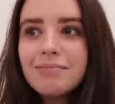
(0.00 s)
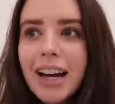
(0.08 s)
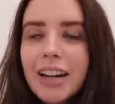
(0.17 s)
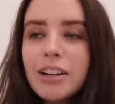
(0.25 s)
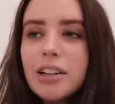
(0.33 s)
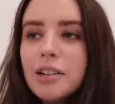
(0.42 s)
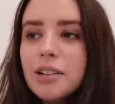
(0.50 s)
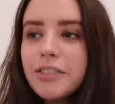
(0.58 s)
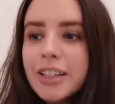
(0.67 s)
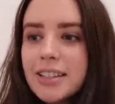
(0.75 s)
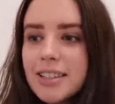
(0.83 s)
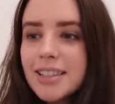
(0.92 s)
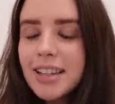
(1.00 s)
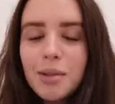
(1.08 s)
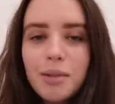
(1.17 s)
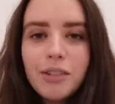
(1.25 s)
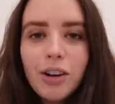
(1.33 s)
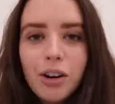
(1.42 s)
I don't know if it's that
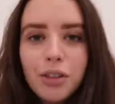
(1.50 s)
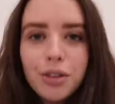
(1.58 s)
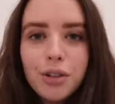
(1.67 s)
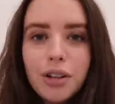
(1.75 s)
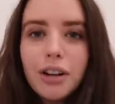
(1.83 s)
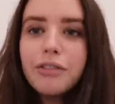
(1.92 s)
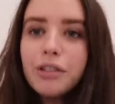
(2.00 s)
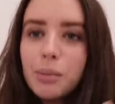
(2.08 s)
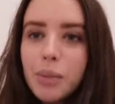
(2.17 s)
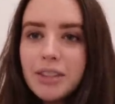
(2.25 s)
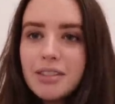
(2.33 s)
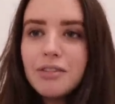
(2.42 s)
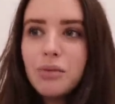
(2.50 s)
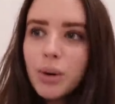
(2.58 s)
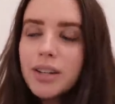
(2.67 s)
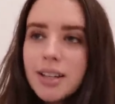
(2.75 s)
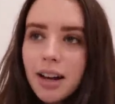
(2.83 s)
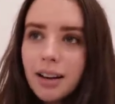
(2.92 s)
we've gone through a few months of
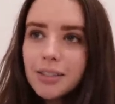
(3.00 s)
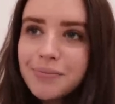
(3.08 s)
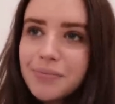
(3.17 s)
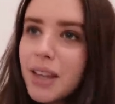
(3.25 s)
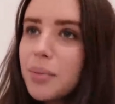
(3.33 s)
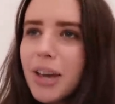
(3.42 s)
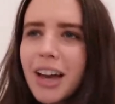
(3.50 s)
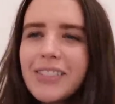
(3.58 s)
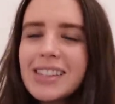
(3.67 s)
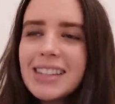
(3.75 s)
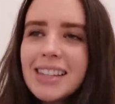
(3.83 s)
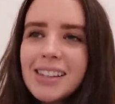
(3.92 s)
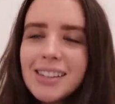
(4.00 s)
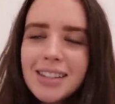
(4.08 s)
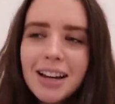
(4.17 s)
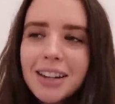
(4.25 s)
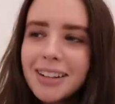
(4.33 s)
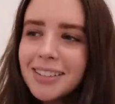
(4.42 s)
winter and we haven't seen the
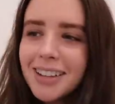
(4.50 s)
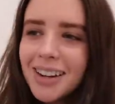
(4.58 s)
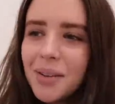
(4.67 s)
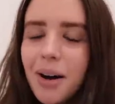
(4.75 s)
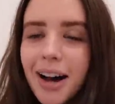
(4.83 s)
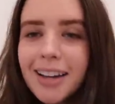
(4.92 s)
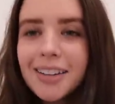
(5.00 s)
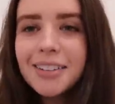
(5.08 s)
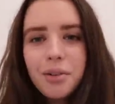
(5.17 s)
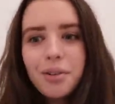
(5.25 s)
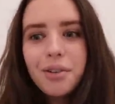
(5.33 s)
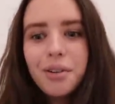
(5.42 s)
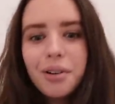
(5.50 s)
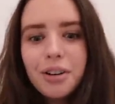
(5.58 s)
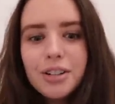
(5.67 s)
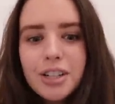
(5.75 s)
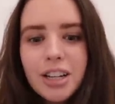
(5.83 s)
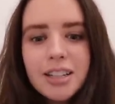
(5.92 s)
sun in a while or
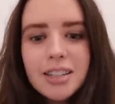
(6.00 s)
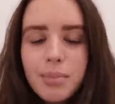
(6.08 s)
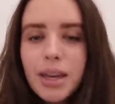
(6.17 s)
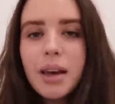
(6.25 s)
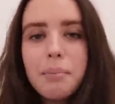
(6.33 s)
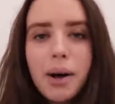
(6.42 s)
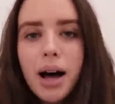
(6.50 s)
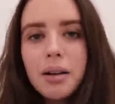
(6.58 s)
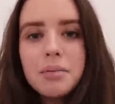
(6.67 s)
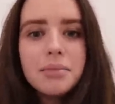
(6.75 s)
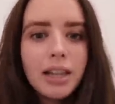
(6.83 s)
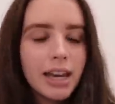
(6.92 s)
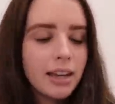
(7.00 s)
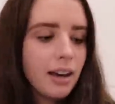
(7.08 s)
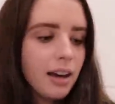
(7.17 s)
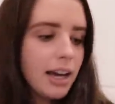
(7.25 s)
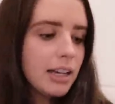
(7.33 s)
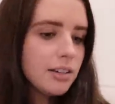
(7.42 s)
just being a mum like
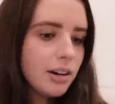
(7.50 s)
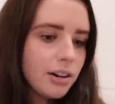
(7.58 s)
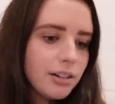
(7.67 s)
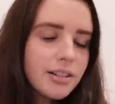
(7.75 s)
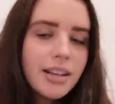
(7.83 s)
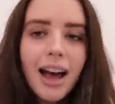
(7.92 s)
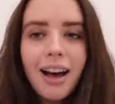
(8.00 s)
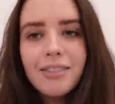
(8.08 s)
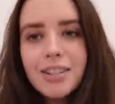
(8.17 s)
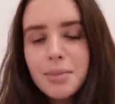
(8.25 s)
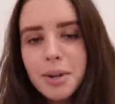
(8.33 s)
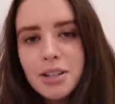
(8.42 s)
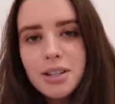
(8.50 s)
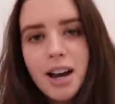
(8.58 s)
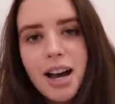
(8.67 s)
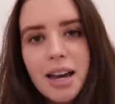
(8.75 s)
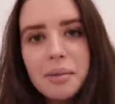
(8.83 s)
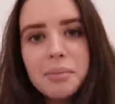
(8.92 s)
I don't have as much
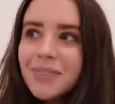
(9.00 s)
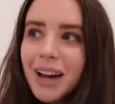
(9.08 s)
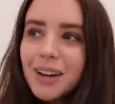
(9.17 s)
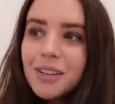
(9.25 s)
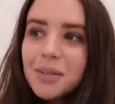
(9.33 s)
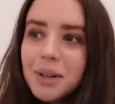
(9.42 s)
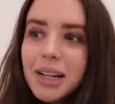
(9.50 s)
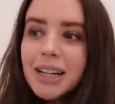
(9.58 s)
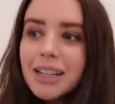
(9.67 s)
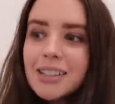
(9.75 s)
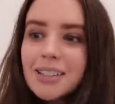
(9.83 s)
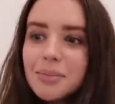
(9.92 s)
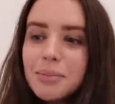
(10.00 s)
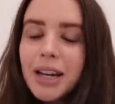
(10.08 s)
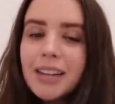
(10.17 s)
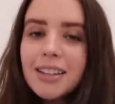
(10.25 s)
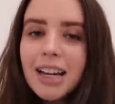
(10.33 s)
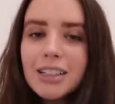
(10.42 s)
time I don't know what it is
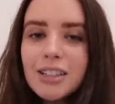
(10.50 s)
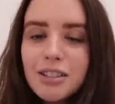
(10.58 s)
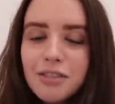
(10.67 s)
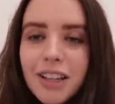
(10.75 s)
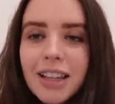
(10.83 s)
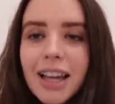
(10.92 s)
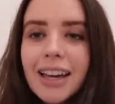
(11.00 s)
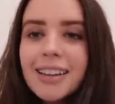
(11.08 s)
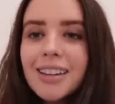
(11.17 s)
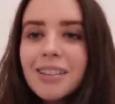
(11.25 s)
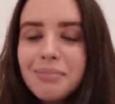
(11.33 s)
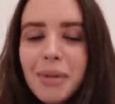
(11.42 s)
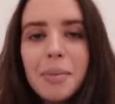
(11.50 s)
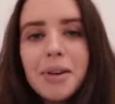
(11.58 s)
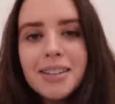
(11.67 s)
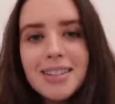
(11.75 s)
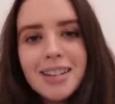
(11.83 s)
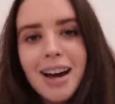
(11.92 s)
but I just feel like maybe
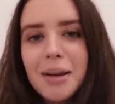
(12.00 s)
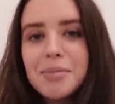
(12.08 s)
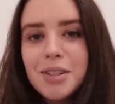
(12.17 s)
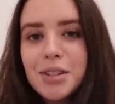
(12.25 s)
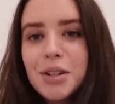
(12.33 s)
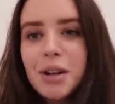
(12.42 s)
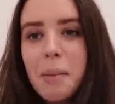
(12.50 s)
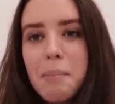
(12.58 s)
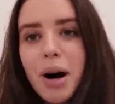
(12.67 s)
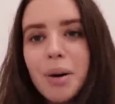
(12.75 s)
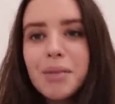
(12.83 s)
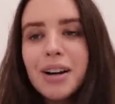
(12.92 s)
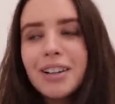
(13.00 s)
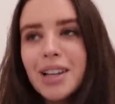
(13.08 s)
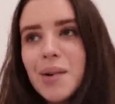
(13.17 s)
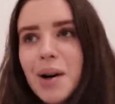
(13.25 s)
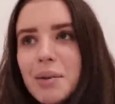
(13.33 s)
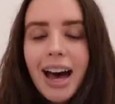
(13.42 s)
it's time to do a mum
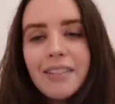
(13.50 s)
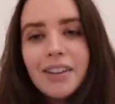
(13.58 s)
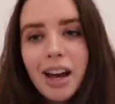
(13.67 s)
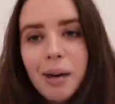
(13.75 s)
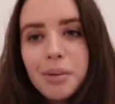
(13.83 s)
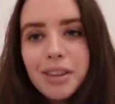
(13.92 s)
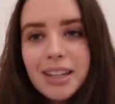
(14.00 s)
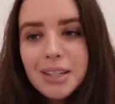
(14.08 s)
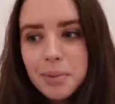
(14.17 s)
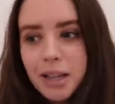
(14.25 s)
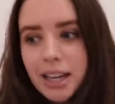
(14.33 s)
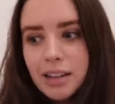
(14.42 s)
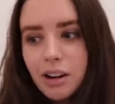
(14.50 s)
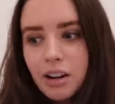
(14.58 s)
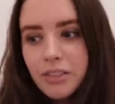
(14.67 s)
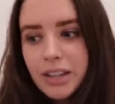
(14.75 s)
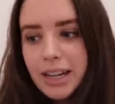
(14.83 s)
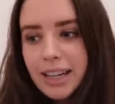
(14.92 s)
glow up I have a couple things planned
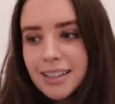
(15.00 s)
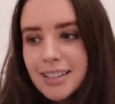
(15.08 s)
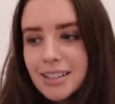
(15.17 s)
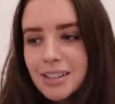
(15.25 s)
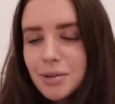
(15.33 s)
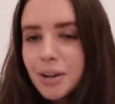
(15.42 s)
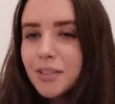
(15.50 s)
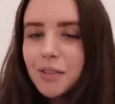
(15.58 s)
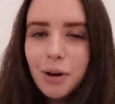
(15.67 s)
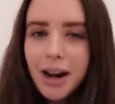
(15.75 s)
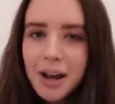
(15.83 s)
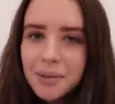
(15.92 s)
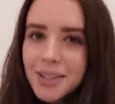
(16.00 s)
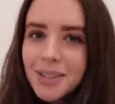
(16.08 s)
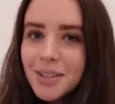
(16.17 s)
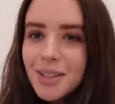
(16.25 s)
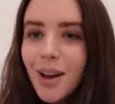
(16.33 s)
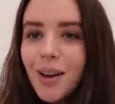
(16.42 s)
over the next 24 hours or
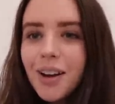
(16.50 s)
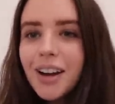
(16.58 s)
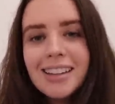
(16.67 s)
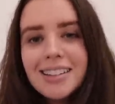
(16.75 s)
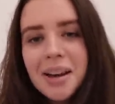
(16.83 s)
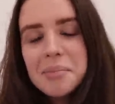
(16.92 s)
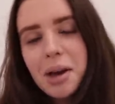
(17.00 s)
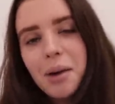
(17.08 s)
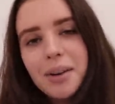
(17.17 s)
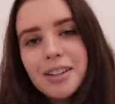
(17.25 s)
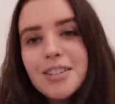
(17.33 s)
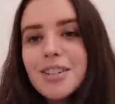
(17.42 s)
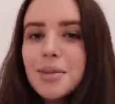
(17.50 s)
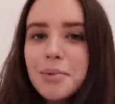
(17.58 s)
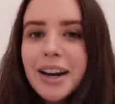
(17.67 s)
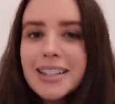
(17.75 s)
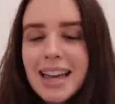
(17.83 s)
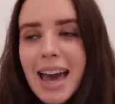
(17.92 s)
so and I'm going to
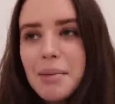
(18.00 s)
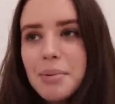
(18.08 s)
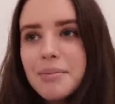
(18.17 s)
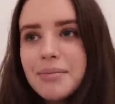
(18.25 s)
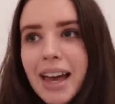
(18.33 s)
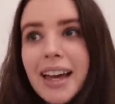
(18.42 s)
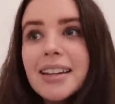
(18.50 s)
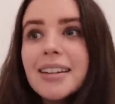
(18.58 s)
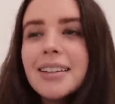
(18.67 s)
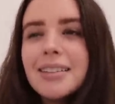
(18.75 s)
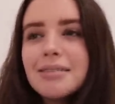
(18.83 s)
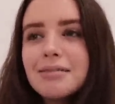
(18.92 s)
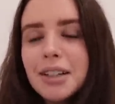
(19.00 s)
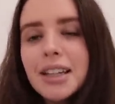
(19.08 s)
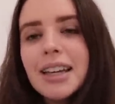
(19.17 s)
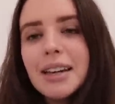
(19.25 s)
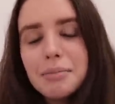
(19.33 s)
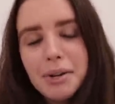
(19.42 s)
surprise Gabe and
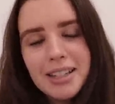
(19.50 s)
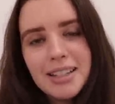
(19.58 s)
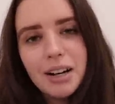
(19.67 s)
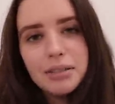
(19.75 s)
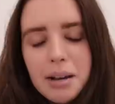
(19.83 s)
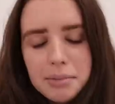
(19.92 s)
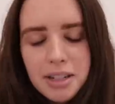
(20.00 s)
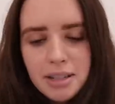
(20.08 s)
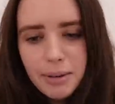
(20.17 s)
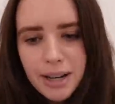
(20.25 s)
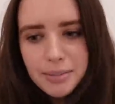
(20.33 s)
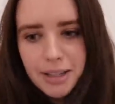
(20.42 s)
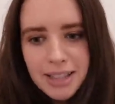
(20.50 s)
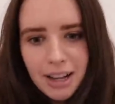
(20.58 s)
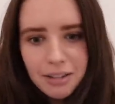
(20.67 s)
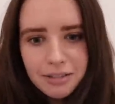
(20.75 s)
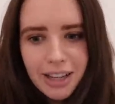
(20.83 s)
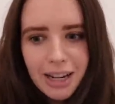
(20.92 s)
really myself I'm gonna surprise
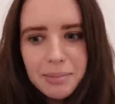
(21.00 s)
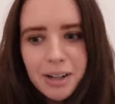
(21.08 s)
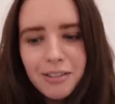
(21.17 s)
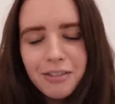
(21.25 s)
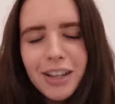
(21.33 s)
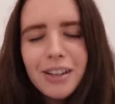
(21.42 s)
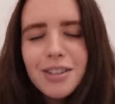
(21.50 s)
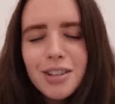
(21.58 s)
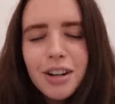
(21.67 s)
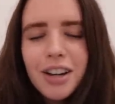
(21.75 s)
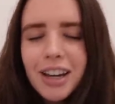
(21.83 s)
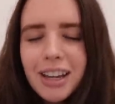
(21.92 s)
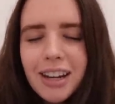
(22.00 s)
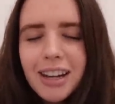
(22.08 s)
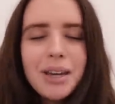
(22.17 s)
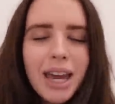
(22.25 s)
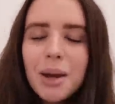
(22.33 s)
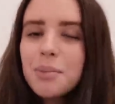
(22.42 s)
myself and I'm gonna feel so good I'm
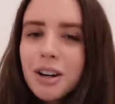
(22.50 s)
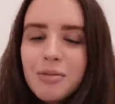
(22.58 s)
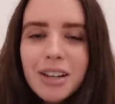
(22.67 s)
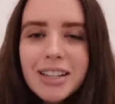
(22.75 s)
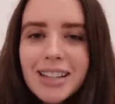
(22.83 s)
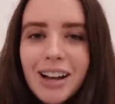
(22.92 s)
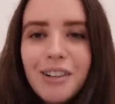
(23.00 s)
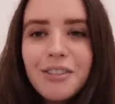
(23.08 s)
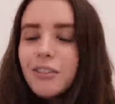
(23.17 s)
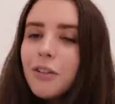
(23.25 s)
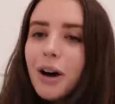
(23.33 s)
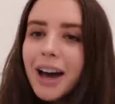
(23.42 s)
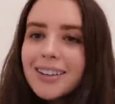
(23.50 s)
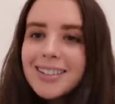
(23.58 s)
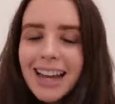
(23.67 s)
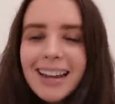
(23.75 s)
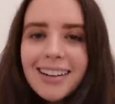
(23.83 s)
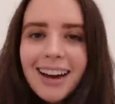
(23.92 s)
pampering myself for our
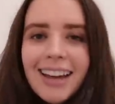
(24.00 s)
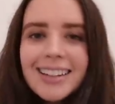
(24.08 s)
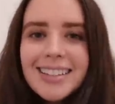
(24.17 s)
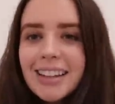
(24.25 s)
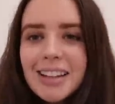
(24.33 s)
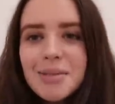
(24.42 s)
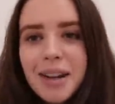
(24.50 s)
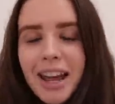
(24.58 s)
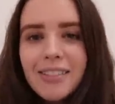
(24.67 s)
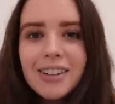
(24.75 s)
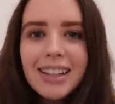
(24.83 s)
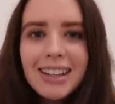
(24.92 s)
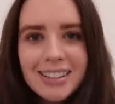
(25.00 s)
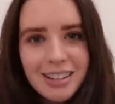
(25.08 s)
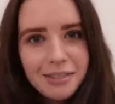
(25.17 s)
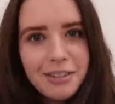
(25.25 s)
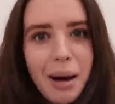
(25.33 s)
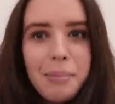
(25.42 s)
date night that's when everything is
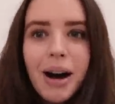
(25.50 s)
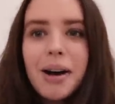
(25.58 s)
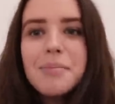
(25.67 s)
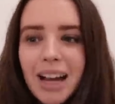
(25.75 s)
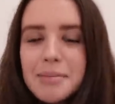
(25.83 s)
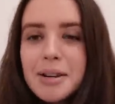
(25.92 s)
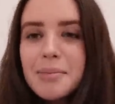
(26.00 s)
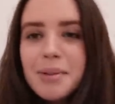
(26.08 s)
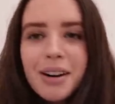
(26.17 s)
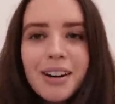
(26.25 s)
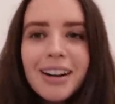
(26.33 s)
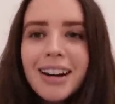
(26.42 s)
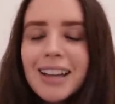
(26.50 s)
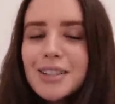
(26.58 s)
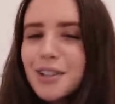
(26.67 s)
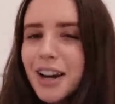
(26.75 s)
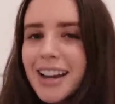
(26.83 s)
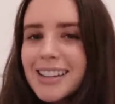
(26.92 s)
gonna wrap up I'm gonna put on a nice
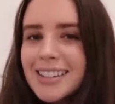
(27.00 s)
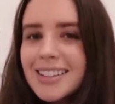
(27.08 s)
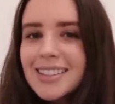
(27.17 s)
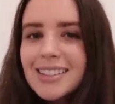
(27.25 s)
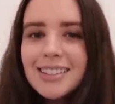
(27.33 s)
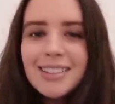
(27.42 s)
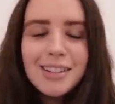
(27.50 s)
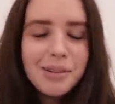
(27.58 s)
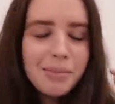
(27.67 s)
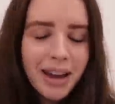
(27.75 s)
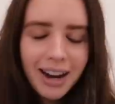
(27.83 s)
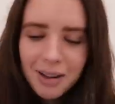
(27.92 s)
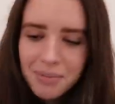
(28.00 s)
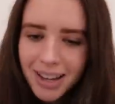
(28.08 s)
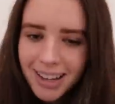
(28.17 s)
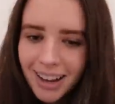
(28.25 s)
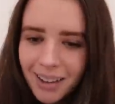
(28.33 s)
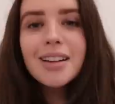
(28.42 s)
dress do my hair and
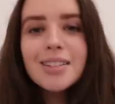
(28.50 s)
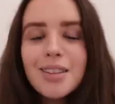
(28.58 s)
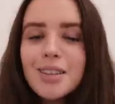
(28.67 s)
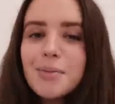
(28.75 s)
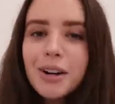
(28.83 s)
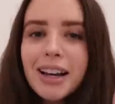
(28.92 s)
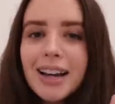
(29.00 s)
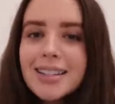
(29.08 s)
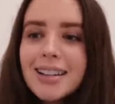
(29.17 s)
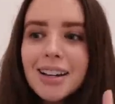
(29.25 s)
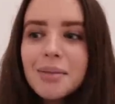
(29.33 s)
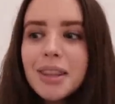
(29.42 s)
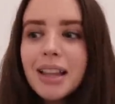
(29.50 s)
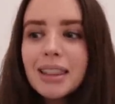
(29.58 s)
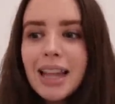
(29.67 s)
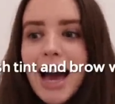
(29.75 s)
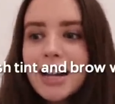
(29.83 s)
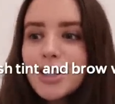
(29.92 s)
makeup. So this morning I started with a
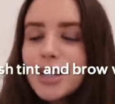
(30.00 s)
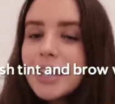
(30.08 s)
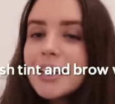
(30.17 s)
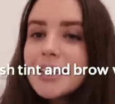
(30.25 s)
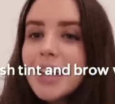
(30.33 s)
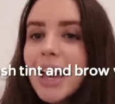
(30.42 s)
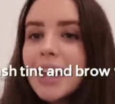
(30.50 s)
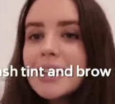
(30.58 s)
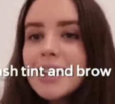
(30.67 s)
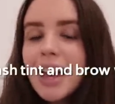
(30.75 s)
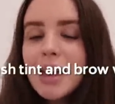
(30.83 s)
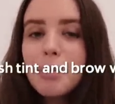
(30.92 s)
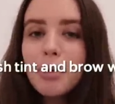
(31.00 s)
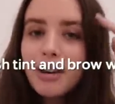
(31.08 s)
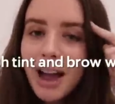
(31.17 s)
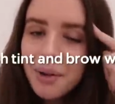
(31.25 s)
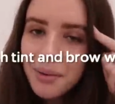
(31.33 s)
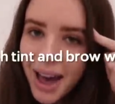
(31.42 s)
lash tint and a
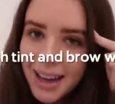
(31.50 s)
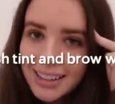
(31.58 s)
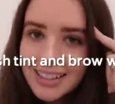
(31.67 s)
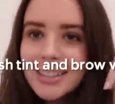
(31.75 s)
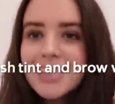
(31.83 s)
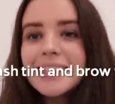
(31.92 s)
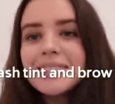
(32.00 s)
brow wax.